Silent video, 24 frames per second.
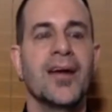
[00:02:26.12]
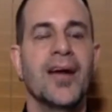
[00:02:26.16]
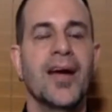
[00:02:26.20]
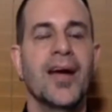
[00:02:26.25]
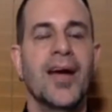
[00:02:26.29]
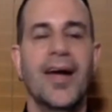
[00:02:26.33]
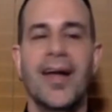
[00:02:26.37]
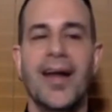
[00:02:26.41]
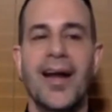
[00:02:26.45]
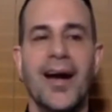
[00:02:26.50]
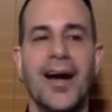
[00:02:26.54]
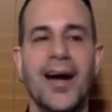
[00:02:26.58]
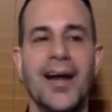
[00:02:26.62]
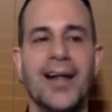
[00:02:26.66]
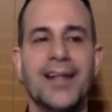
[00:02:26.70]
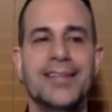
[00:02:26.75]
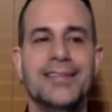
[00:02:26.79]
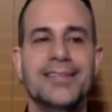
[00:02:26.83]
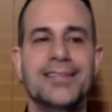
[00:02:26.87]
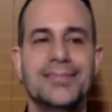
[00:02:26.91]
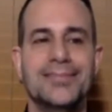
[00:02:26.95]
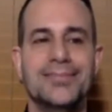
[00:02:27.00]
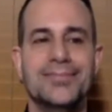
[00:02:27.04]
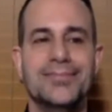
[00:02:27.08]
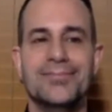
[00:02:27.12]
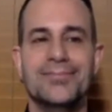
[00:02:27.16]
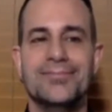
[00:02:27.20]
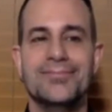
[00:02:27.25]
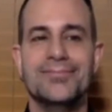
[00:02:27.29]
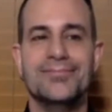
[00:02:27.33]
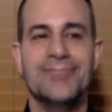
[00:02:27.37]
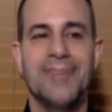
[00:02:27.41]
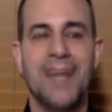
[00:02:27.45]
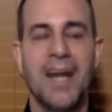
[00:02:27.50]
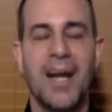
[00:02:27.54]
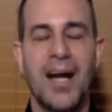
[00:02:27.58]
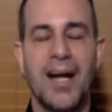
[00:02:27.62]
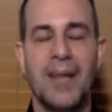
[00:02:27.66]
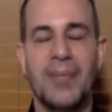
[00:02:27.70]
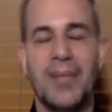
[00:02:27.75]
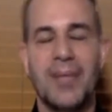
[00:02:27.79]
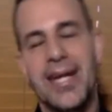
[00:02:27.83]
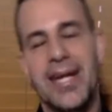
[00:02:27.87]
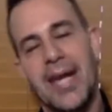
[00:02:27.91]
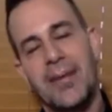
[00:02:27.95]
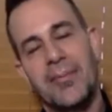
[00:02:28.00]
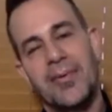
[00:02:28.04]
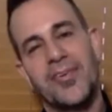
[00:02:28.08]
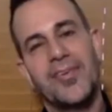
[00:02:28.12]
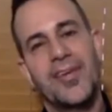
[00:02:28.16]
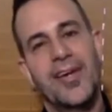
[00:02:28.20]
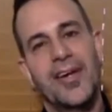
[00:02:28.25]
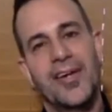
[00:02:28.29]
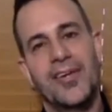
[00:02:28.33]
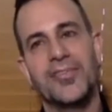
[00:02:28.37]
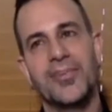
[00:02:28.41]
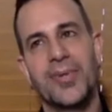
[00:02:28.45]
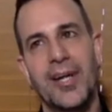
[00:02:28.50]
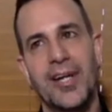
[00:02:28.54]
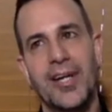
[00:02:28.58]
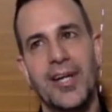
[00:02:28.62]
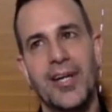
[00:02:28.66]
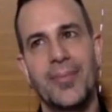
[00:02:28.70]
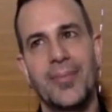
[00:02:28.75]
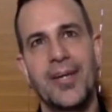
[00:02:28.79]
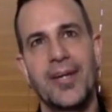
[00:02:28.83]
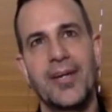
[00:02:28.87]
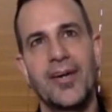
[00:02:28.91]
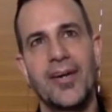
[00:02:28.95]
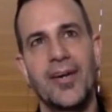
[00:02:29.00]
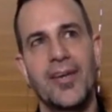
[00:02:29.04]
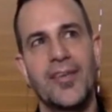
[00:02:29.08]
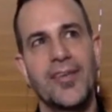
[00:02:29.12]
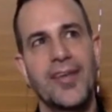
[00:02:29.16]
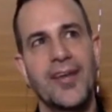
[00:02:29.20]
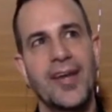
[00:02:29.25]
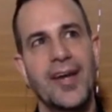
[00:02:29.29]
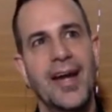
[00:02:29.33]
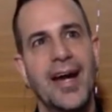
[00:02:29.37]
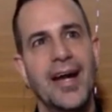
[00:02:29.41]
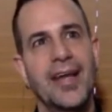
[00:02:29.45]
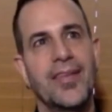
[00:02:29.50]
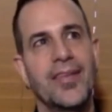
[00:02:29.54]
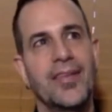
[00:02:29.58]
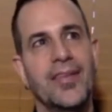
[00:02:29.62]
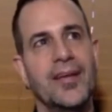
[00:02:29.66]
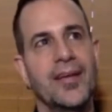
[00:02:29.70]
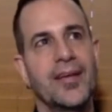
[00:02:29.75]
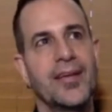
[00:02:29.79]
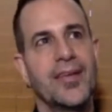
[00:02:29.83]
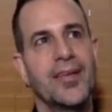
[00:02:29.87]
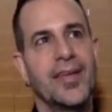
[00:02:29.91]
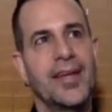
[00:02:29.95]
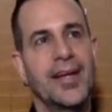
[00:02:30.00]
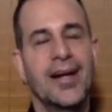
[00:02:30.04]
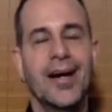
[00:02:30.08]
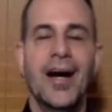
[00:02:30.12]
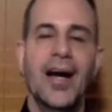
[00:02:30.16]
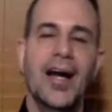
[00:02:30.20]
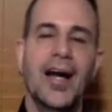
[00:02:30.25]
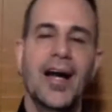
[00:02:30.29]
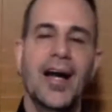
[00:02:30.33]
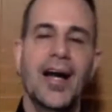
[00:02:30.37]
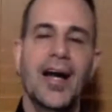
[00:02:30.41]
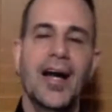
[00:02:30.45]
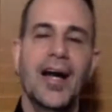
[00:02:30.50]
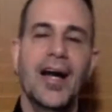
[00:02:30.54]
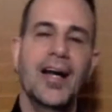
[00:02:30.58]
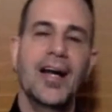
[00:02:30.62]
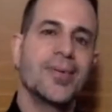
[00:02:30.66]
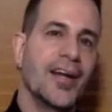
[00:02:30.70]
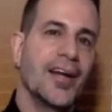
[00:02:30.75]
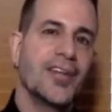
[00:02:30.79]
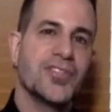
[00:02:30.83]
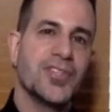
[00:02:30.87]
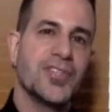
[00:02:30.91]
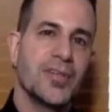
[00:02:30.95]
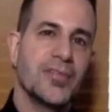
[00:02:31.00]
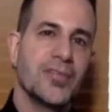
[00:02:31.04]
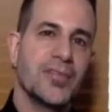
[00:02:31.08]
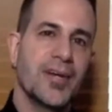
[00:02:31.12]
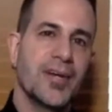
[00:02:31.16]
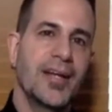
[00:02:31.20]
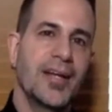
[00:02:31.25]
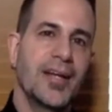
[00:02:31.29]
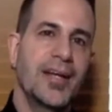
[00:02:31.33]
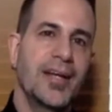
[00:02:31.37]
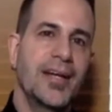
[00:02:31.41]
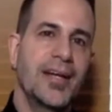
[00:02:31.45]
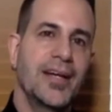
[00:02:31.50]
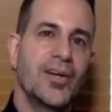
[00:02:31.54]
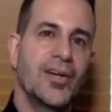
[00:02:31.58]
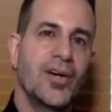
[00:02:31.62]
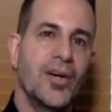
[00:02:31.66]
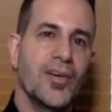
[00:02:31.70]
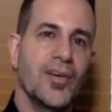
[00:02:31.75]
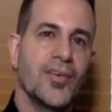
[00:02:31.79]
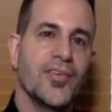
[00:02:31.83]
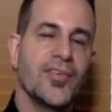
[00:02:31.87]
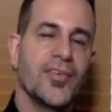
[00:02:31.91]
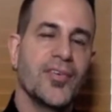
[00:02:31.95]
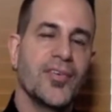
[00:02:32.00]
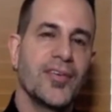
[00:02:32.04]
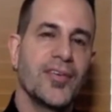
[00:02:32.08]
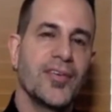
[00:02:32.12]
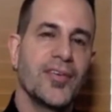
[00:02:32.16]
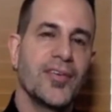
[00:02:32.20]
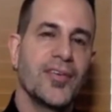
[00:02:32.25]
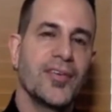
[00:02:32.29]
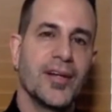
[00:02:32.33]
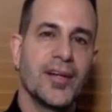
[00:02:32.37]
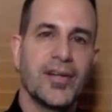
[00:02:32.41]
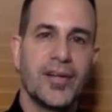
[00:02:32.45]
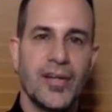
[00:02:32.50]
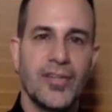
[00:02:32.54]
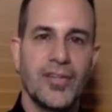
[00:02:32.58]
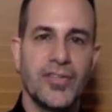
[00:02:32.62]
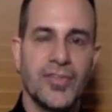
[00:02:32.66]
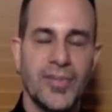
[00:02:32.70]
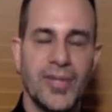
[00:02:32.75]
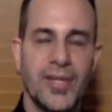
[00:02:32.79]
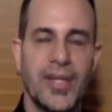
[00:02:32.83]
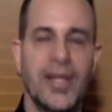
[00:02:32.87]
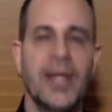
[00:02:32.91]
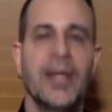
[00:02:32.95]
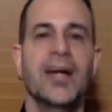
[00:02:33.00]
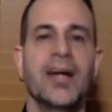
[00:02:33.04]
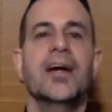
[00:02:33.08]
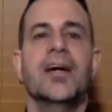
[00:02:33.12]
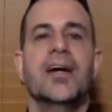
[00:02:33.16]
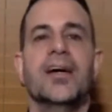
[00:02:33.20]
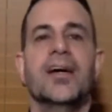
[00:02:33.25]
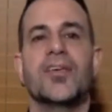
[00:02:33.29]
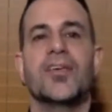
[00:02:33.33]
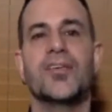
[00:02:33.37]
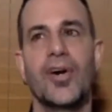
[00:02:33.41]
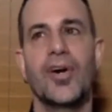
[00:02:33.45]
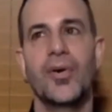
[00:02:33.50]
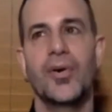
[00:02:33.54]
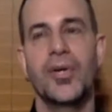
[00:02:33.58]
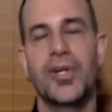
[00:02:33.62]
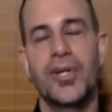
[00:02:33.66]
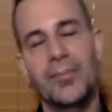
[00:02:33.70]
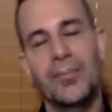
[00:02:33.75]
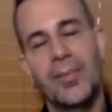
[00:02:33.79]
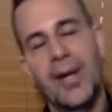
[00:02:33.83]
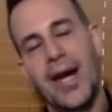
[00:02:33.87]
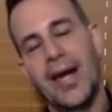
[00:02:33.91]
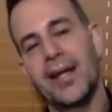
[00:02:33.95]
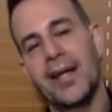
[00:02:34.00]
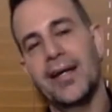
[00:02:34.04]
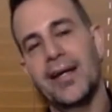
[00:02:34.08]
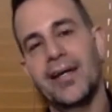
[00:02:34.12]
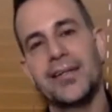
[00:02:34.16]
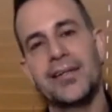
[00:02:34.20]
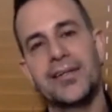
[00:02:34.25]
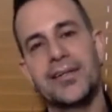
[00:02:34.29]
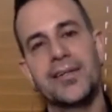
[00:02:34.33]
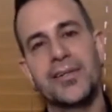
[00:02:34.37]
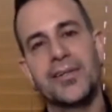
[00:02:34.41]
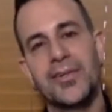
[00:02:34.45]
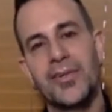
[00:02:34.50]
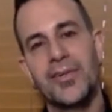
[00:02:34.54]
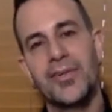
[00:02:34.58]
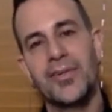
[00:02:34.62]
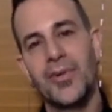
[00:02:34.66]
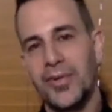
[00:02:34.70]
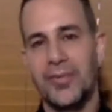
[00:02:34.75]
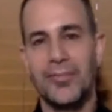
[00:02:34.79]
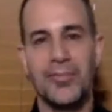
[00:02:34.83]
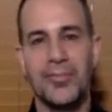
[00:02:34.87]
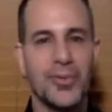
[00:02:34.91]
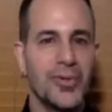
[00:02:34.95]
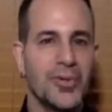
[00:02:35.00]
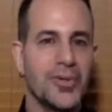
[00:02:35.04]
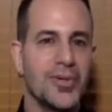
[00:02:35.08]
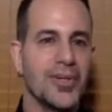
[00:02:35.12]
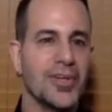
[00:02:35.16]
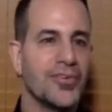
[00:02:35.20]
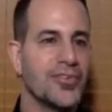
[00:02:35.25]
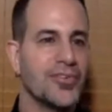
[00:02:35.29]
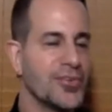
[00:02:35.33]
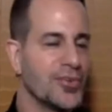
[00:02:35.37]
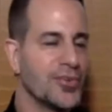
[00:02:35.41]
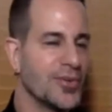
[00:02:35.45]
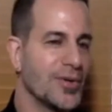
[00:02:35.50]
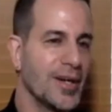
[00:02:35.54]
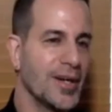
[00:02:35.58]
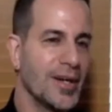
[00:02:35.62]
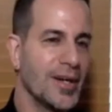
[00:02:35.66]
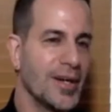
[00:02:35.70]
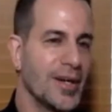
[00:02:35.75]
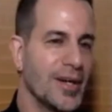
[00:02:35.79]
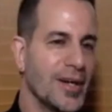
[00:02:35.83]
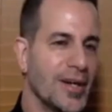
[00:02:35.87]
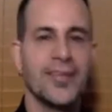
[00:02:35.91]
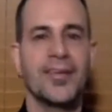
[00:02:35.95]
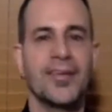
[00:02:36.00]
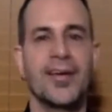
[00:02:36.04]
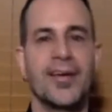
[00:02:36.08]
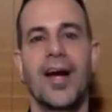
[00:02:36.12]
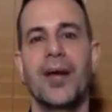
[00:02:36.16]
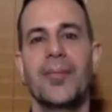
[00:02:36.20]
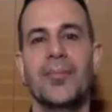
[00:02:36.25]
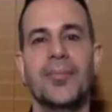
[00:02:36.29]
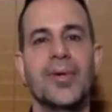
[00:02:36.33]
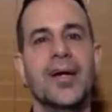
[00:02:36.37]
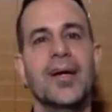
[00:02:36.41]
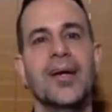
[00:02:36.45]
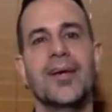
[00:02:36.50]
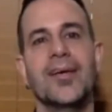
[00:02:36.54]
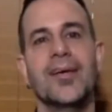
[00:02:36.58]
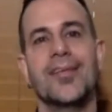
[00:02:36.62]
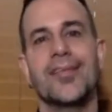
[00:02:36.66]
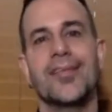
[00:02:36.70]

And I became a sales trainer because I had the highest retention of any call center in the country. So Humana, Golden Rule, Assurant at the time